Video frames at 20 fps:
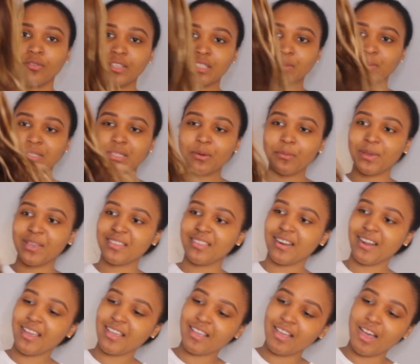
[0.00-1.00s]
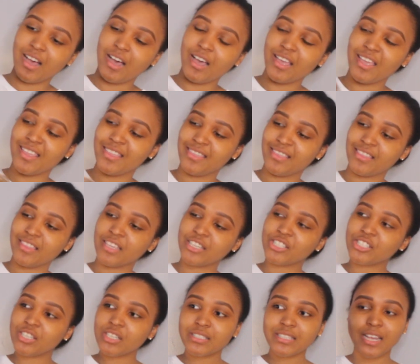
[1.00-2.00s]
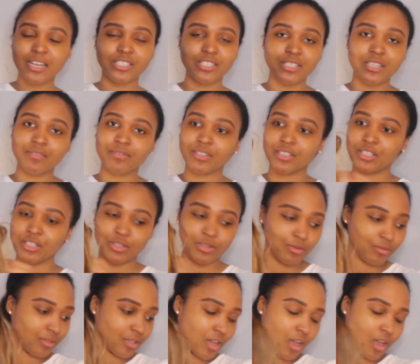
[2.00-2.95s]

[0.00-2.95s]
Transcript: this was the wig that I got, and she's actually really cute. The